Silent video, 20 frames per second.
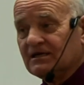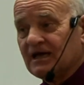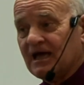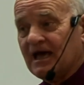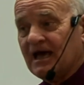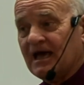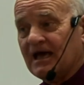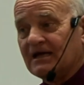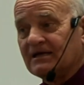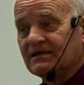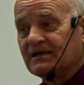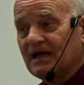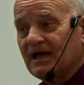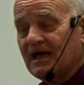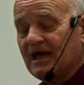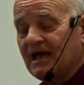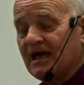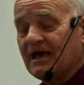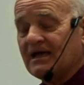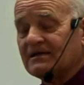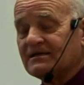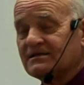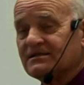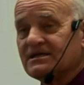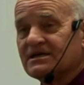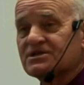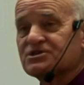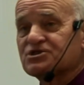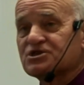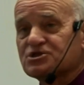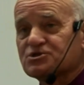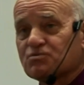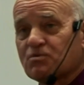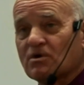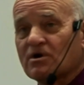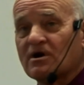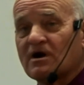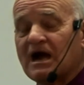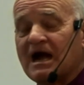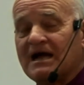And, and this is
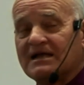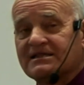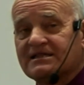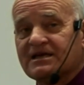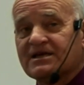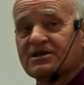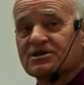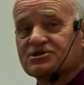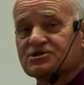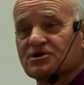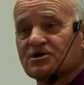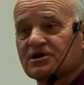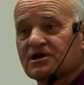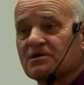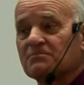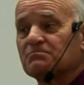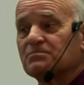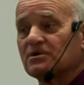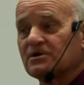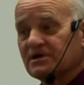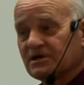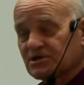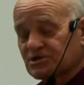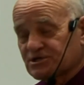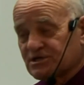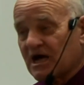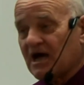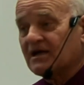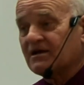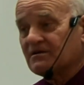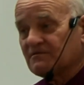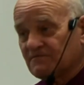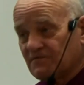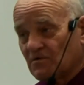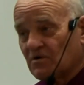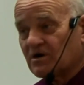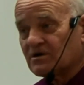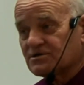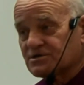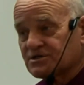where I think it's going to get pretty exciting
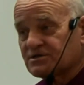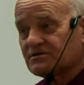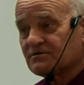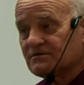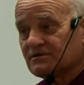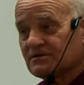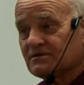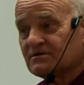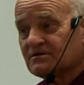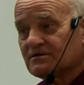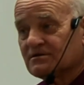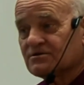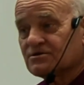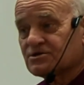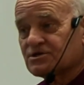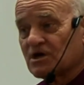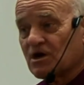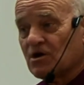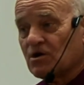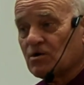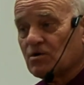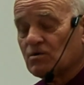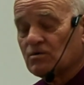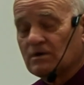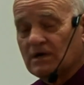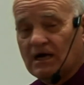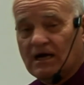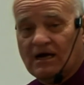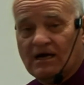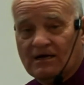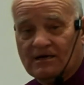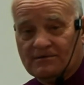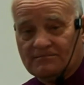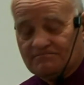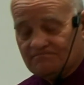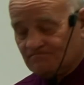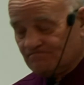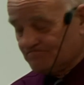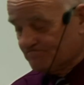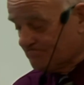for us. So
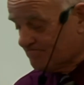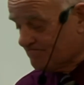um,